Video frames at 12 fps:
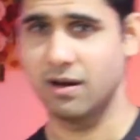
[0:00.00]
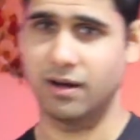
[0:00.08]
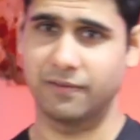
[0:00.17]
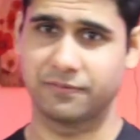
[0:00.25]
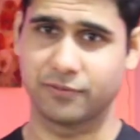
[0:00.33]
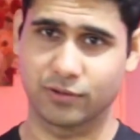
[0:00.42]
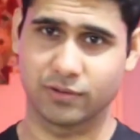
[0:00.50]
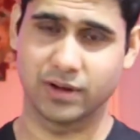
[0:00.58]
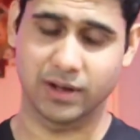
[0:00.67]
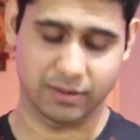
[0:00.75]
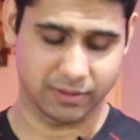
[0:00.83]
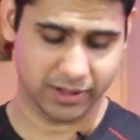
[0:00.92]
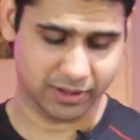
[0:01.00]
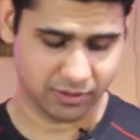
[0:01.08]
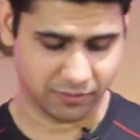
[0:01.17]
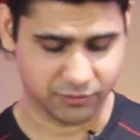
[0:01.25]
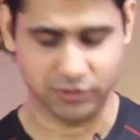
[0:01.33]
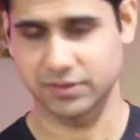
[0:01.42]
of
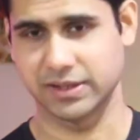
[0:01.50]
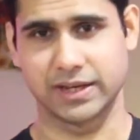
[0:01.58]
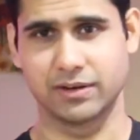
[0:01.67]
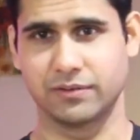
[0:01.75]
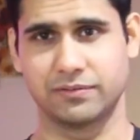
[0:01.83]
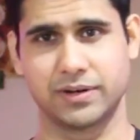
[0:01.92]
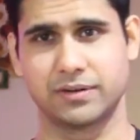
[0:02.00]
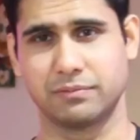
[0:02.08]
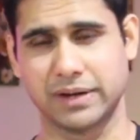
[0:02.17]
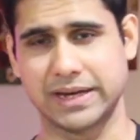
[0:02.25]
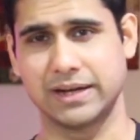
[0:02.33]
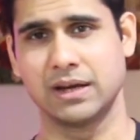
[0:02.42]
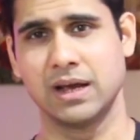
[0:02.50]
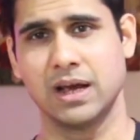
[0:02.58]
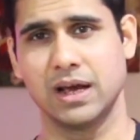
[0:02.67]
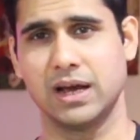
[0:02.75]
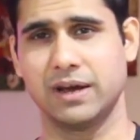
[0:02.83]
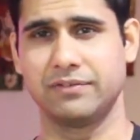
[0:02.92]
of course, if it's white,
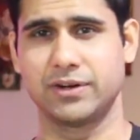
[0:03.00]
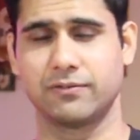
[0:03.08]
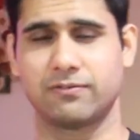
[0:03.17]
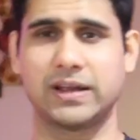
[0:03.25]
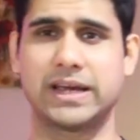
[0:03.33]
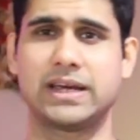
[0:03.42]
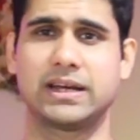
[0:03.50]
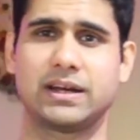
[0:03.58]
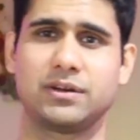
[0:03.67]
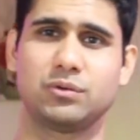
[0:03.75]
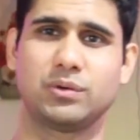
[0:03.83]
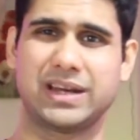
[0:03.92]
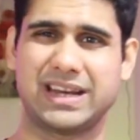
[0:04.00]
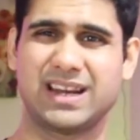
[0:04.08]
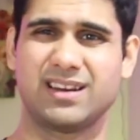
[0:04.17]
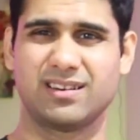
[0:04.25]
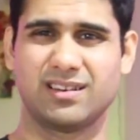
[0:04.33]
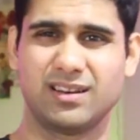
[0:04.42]
when you're flying it and you
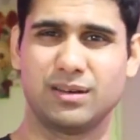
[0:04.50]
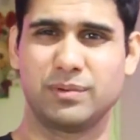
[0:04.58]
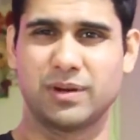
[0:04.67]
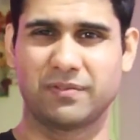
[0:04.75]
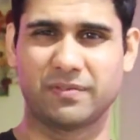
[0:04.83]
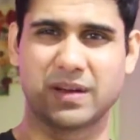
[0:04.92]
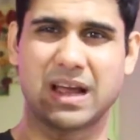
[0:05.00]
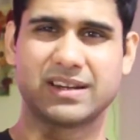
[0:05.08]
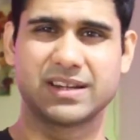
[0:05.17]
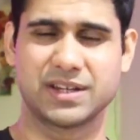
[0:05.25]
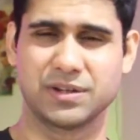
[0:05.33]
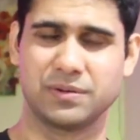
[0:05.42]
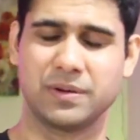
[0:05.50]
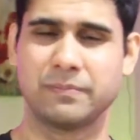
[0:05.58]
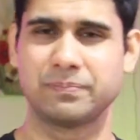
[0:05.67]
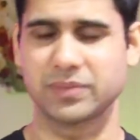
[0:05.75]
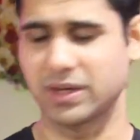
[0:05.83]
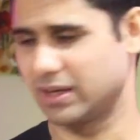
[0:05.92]
attain a little bit of altitude,
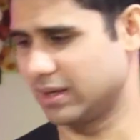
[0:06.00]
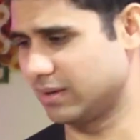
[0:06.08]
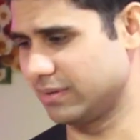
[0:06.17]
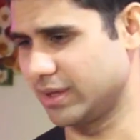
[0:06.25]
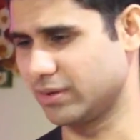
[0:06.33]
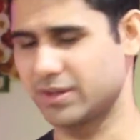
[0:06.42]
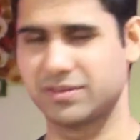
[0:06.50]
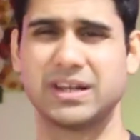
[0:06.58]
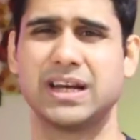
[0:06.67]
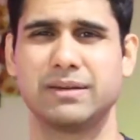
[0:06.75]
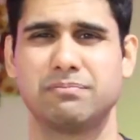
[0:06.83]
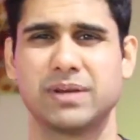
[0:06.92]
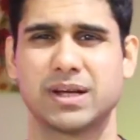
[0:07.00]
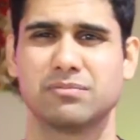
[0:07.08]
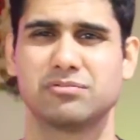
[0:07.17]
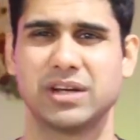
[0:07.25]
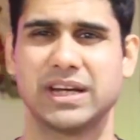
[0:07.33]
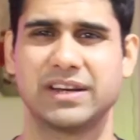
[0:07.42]
it's really
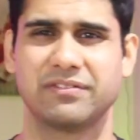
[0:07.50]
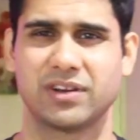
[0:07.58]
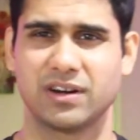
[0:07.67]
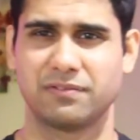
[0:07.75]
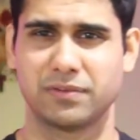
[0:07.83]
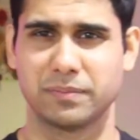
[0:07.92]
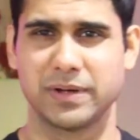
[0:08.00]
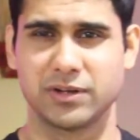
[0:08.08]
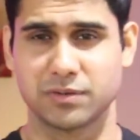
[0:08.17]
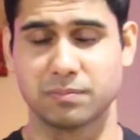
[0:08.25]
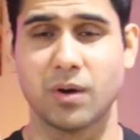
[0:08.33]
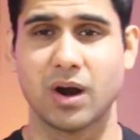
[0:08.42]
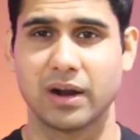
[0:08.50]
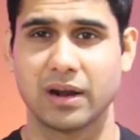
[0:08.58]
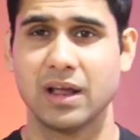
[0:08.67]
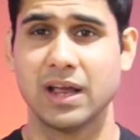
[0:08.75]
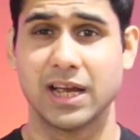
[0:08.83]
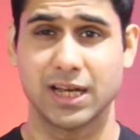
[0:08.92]
becomes really difficult for me to spot,
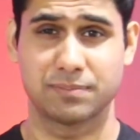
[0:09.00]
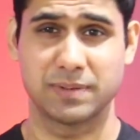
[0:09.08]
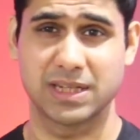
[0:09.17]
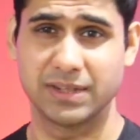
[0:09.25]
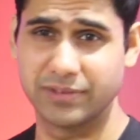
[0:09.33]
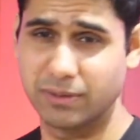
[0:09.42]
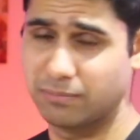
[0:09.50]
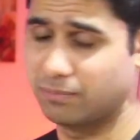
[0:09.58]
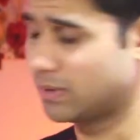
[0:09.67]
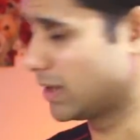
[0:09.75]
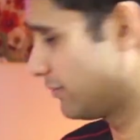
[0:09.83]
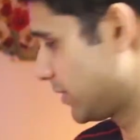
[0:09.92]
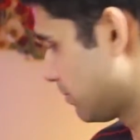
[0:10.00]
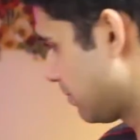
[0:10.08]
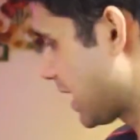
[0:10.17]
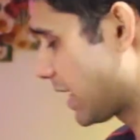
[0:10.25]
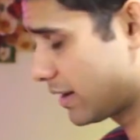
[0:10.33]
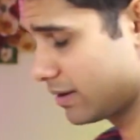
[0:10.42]
especially with
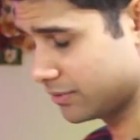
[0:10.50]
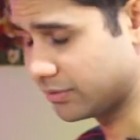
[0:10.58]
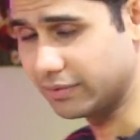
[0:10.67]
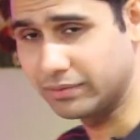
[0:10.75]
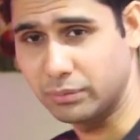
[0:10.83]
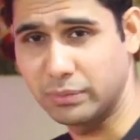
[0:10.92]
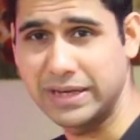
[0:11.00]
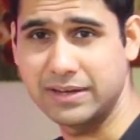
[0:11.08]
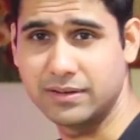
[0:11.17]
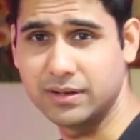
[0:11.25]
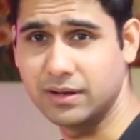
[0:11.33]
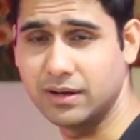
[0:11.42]
the white